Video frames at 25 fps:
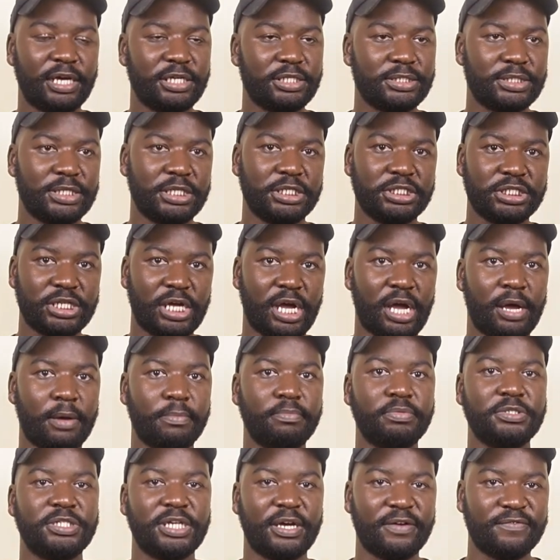C#,
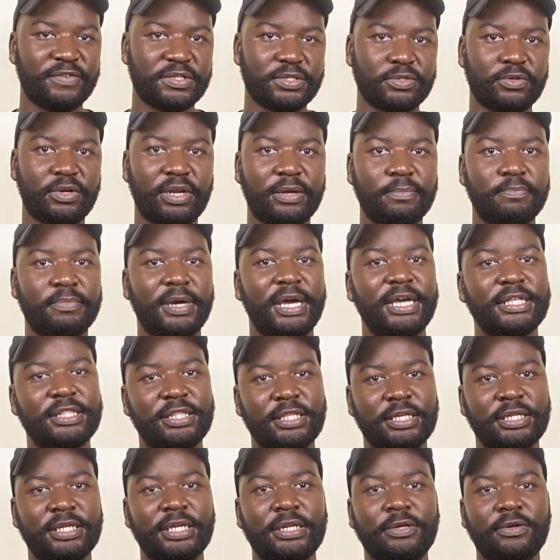JavaScript,
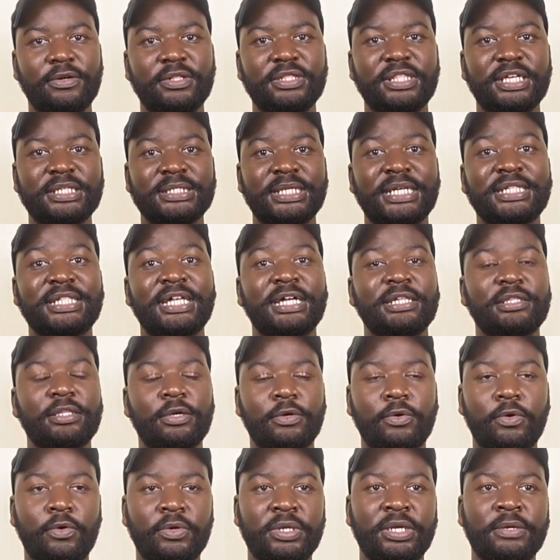Python, and all things like that.
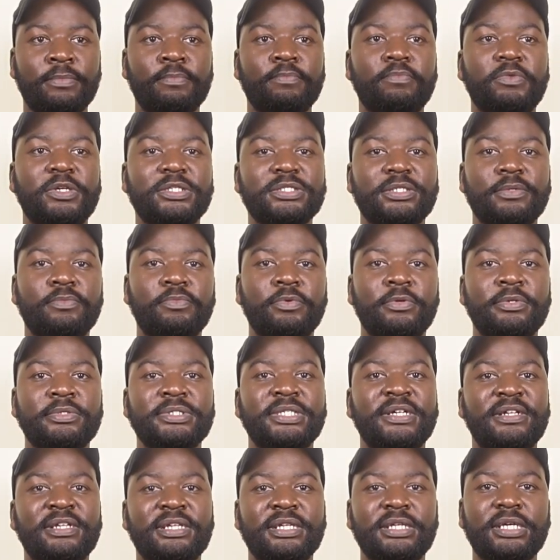The coding
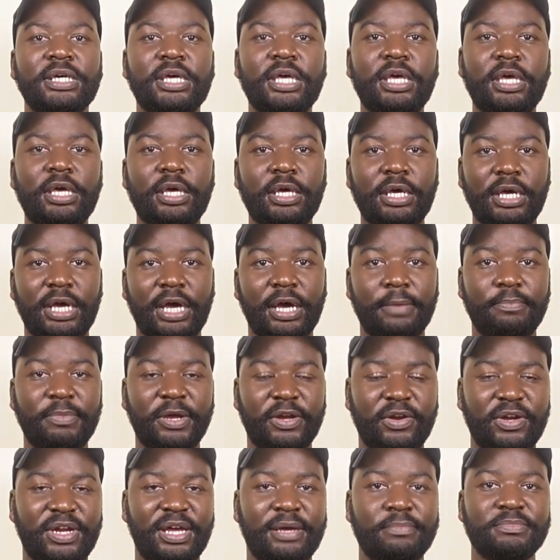principles and
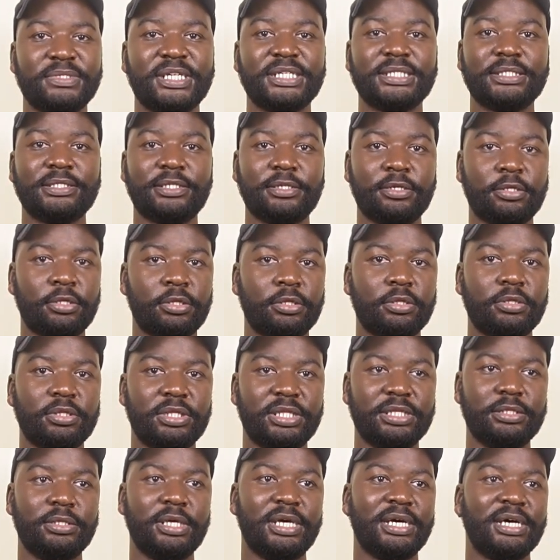paradigms are still
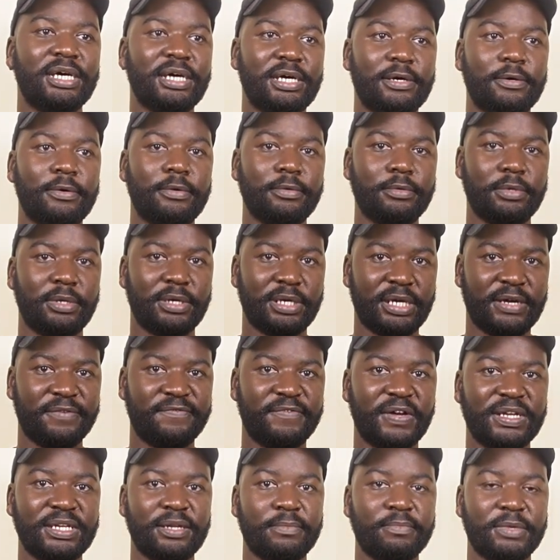
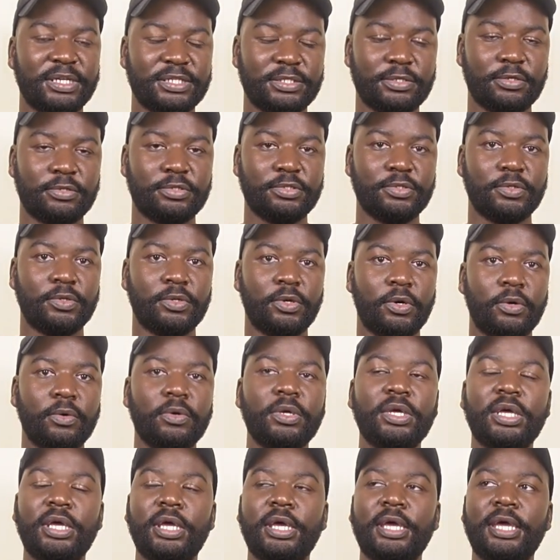fundamental to know.
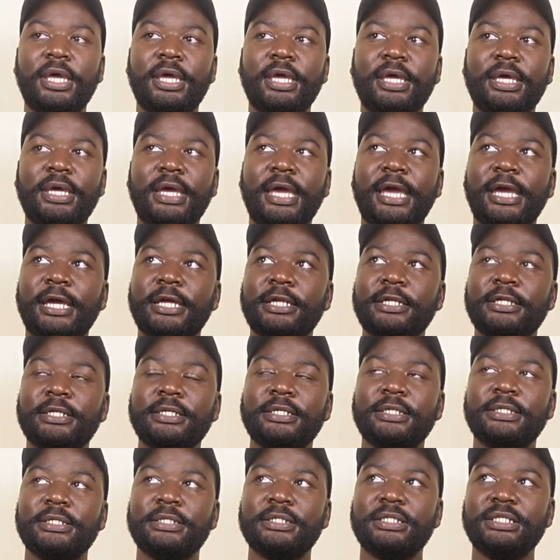
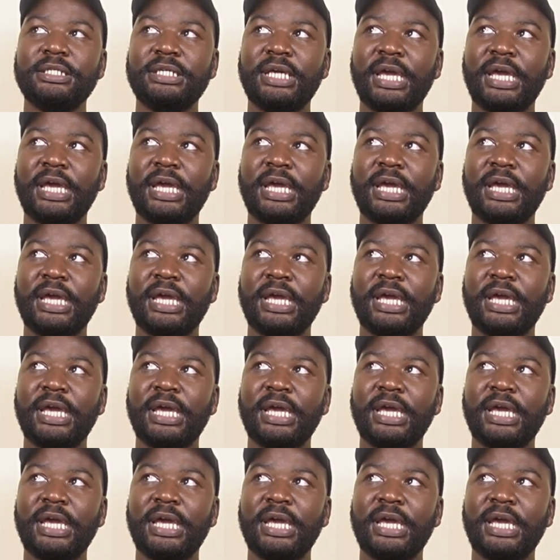And